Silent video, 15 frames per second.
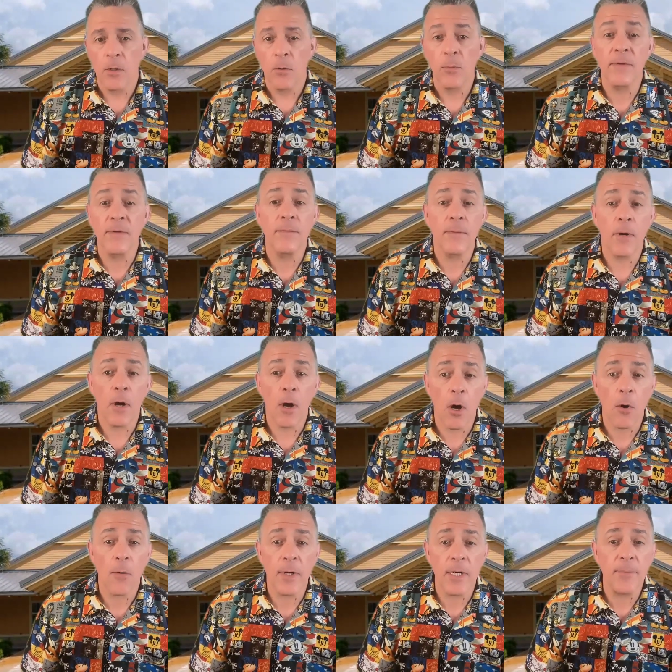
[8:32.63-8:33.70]
We've
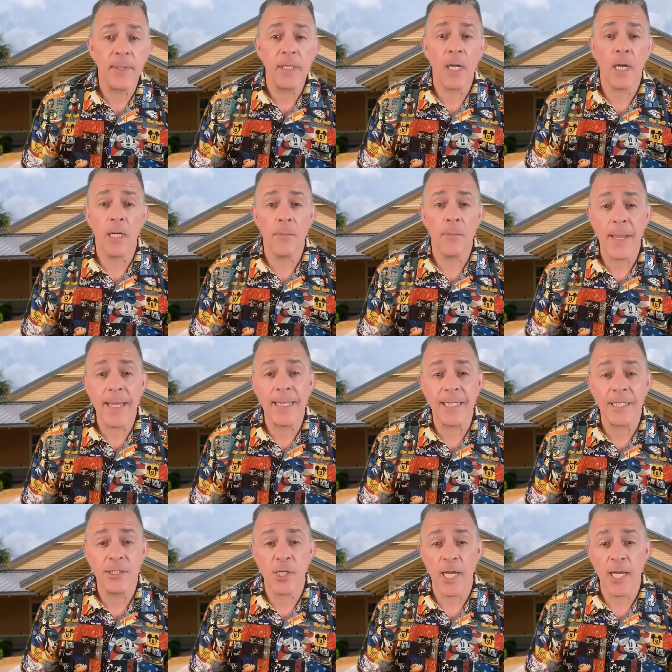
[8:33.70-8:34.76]
already begun
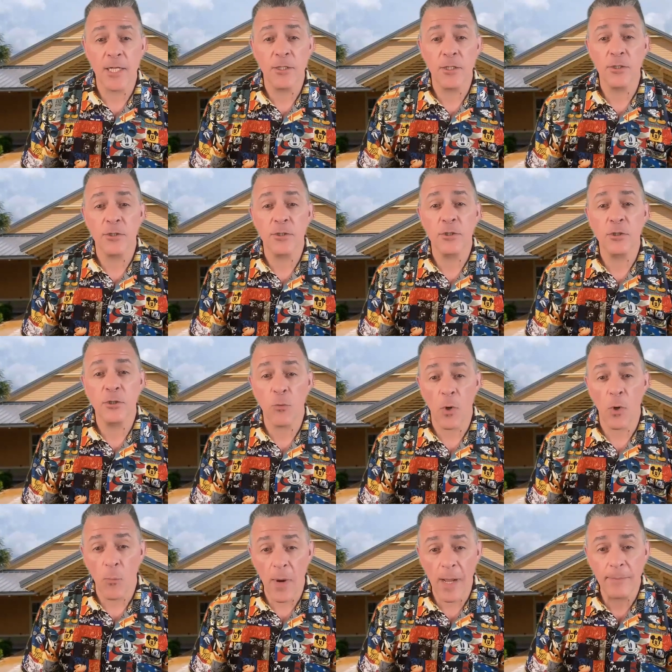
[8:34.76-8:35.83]
making changes to
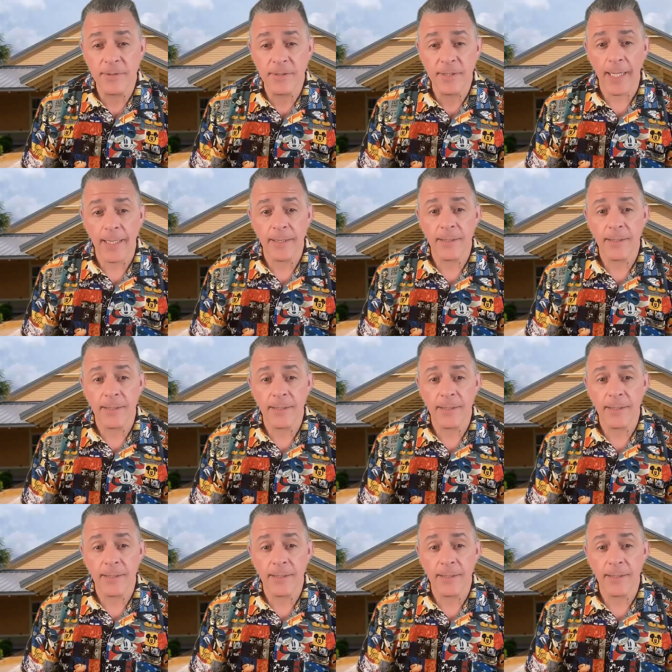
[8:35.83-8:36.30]
our website,